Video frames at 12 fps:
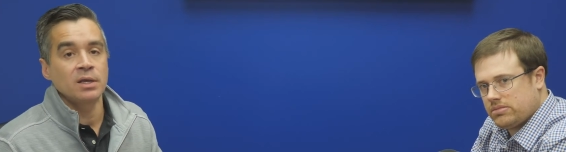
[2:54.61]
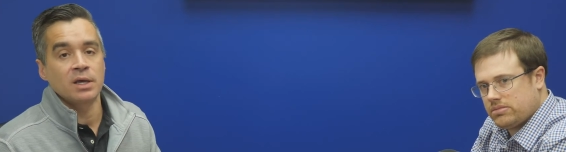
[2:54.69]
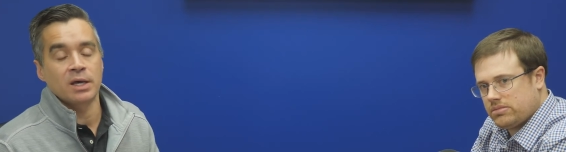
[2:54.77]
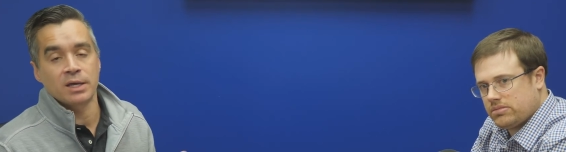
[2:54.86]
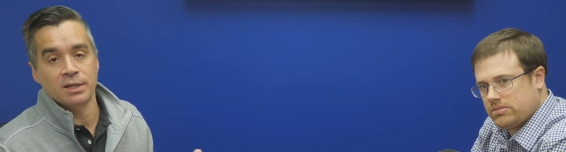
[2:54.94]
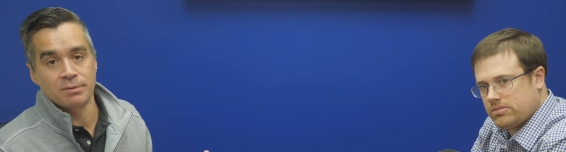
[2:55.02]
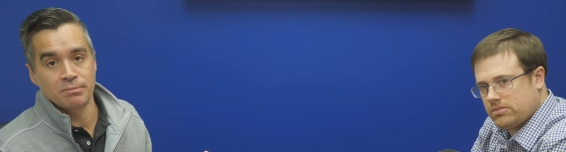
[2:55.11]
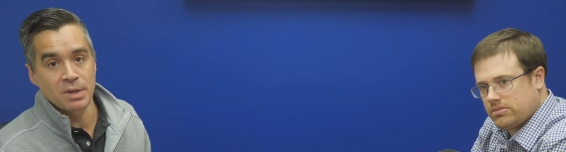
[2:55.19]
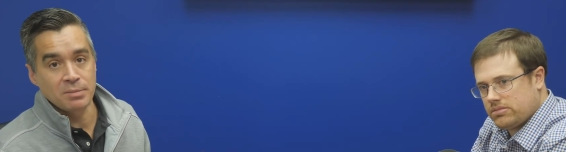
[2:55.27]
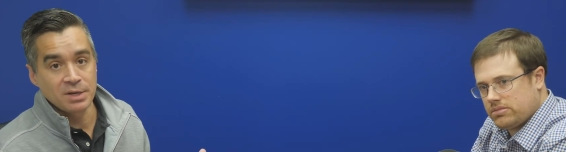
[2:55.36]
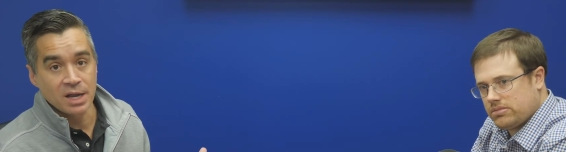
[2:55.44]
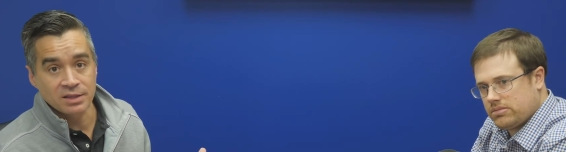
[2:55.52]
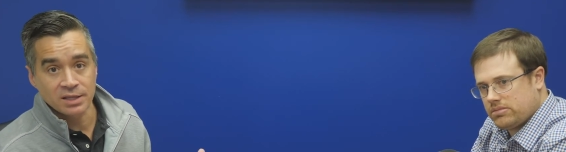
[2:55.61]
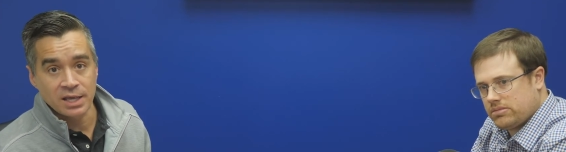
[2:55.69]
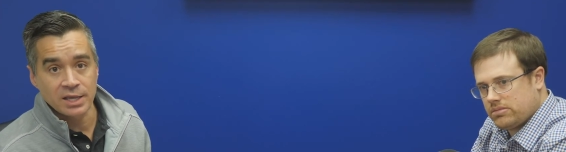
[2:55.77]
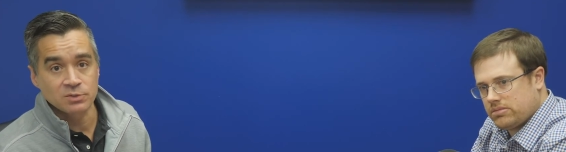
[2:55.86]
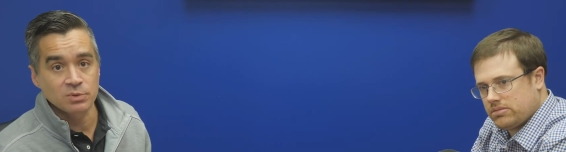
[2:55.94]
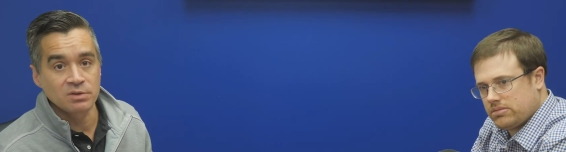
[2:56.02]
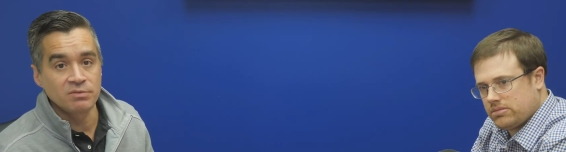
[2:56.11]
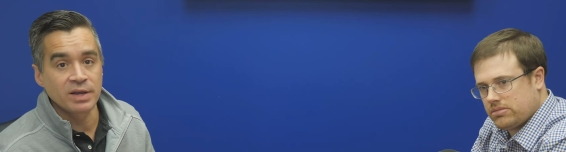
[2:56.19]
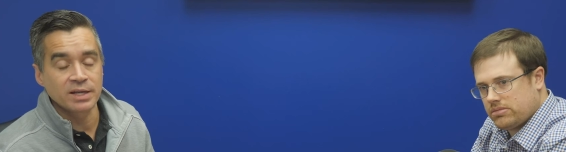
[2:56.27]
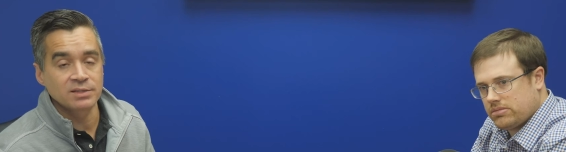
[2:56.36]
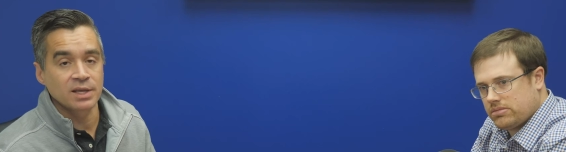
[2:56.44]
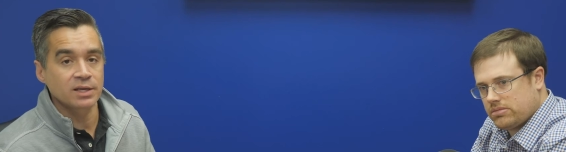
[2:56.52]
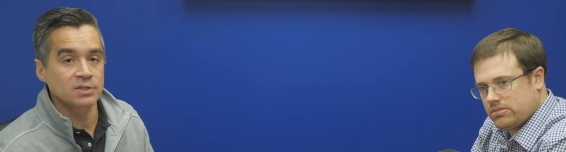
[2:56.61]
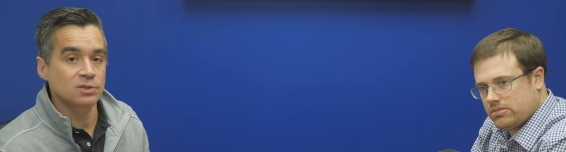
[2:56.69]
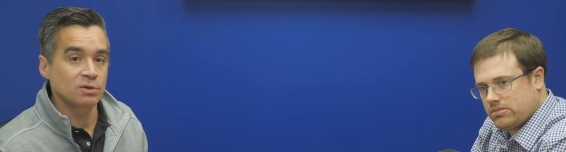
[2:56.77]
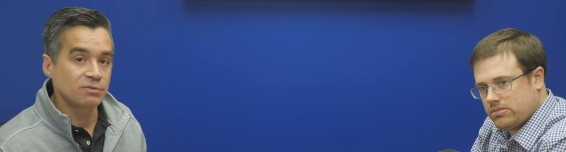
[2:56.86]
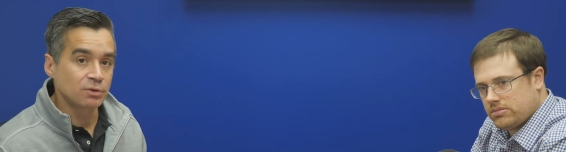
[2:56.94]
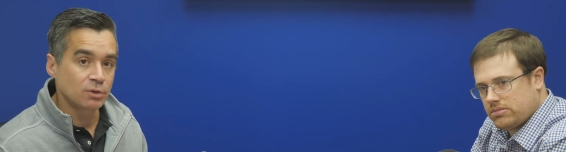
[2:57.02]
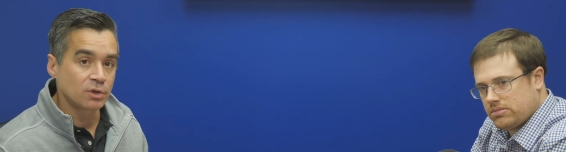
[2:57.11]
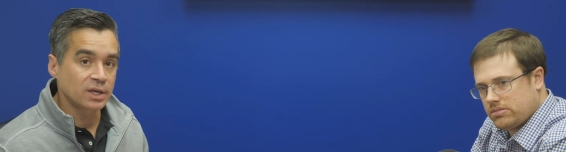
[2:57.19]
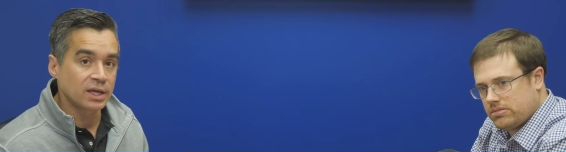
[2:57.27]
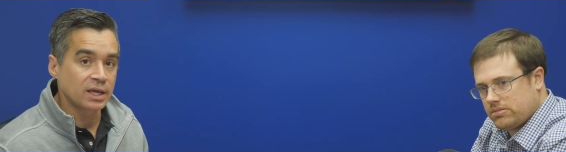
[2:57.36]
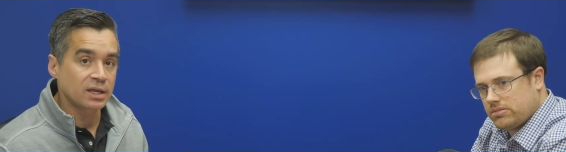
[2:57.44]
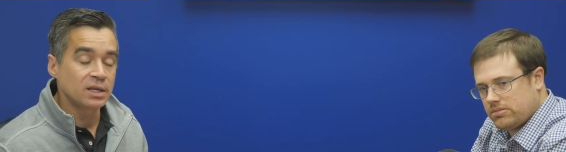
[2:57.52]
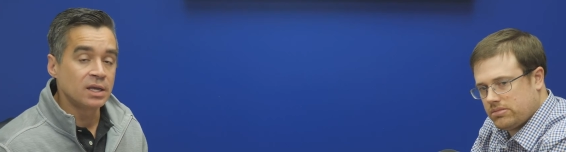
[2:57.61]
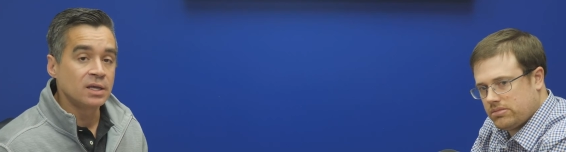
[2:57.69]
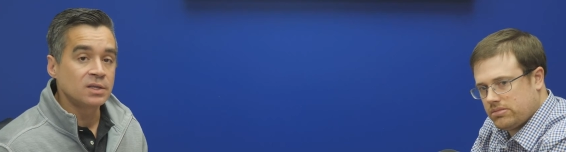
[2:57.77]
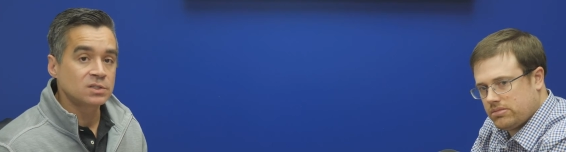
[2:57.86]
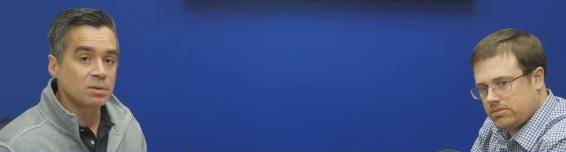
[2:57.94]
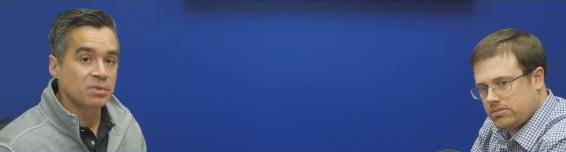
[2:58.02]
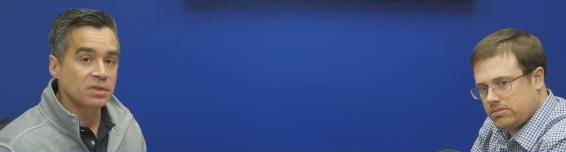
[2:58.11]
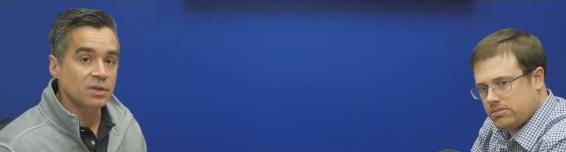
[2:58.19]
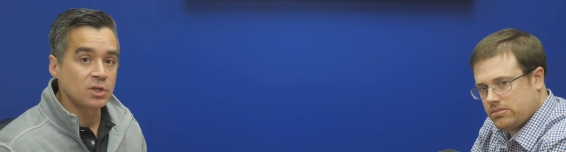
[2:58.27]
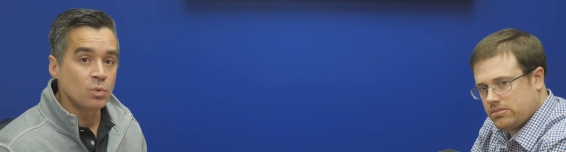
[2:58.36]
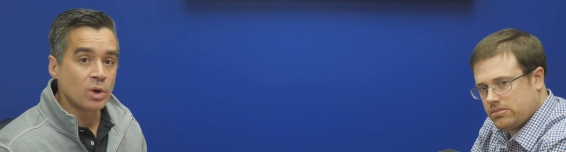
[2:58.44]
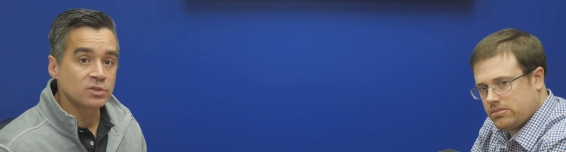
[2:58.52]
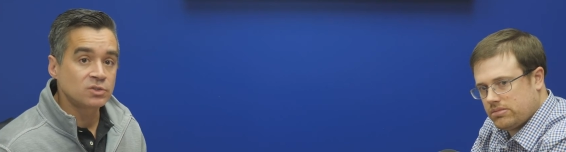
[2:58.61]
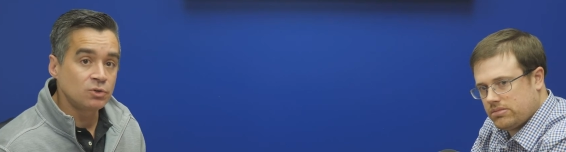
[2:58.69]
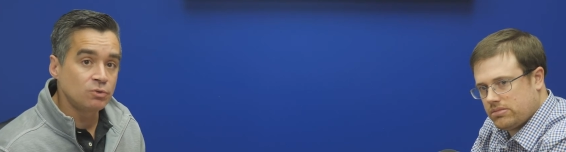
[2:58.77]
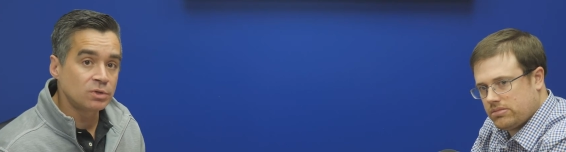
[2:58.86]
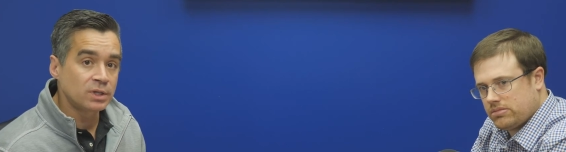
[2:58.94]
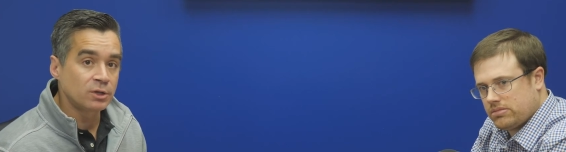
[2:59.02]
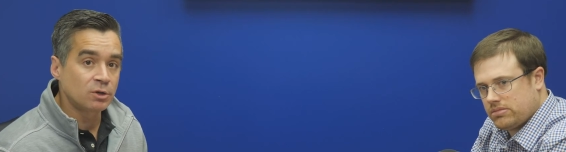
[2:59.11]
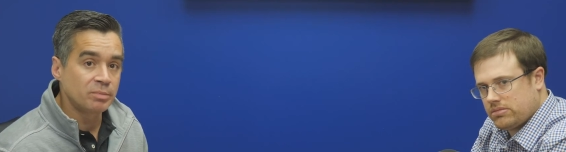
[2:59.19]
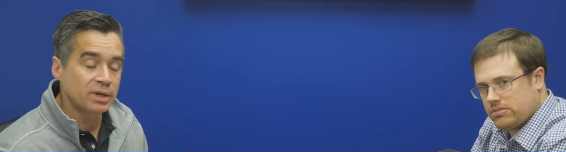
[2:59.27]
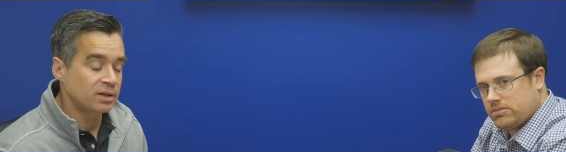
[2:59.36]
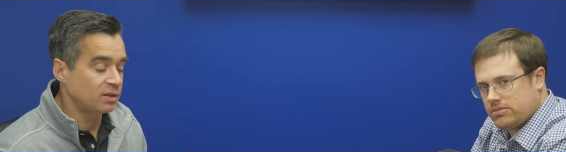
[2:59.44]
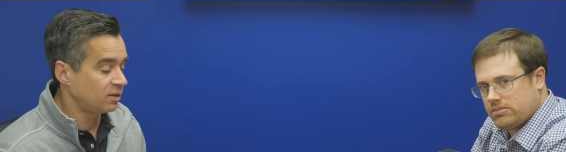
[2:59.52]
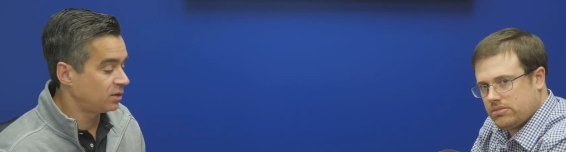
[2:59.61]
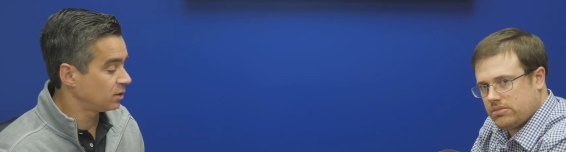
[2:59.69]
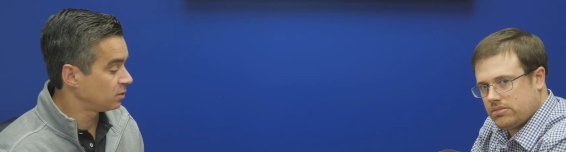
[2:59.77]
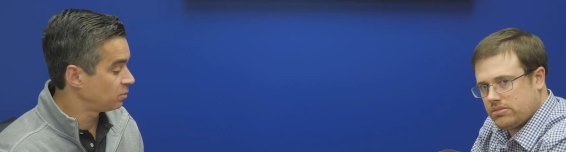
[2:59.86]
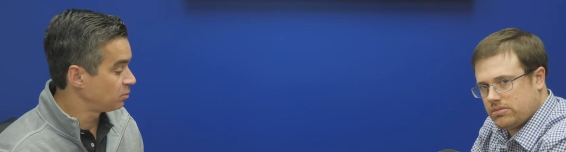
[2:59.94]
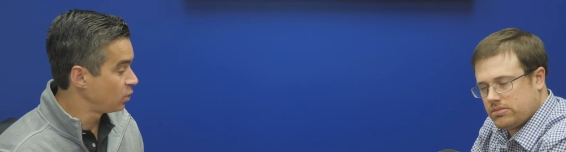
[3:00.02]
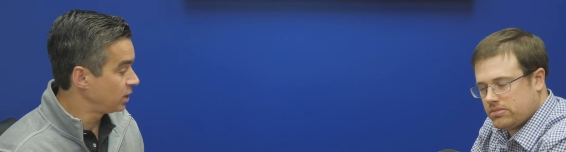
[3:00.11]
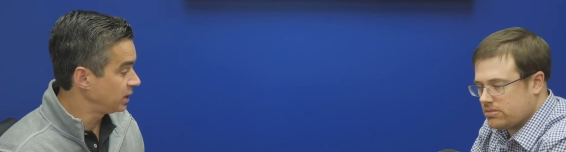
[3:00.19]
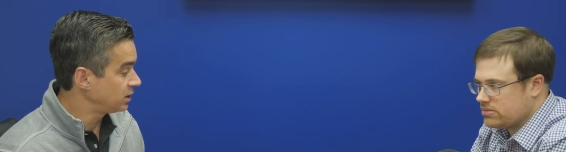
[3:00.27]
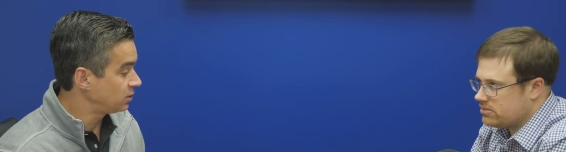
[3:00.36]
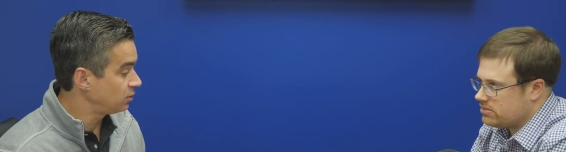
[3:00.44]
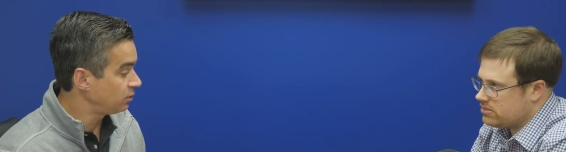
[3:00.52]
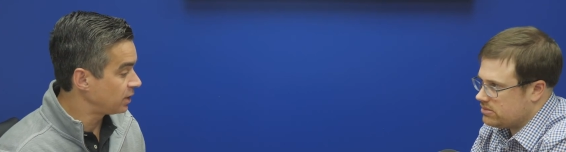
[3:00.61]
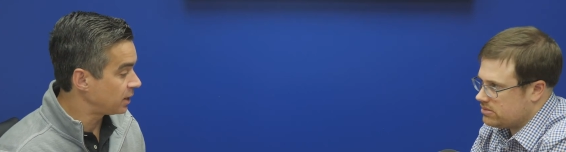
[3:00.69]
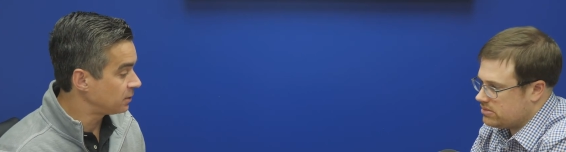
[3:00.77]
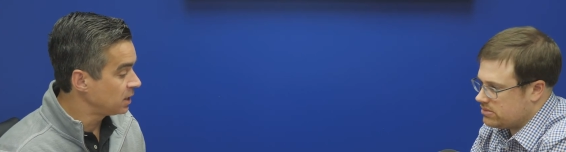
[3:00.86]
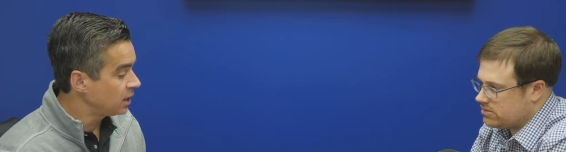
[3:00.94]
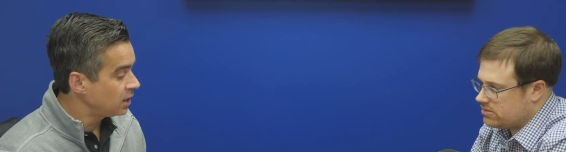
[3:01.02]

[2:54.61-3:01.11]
Speaker 1: and maybe not the case with Advantech. So if you're looking at something that you want tuned a little bit, they're willing to do that.